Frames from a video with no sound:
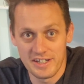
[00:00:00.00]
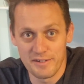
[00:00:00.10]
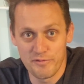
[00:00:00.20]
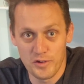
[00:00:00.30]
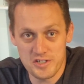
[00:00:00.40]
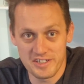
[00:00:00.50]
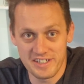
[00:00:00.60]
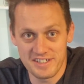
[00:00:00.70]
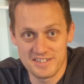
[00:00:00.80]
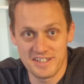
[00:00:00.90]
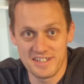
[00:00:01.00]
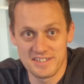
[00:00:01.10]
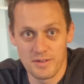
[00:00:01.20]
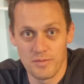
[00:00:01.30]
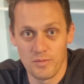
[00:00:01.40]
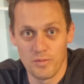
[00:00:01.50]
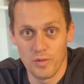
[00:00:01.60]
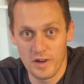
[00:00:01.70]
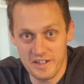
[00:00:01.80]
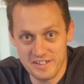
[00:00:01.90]
And unfortunately it says
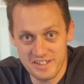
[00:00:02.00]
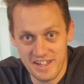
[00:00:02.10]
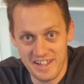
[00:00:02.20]
1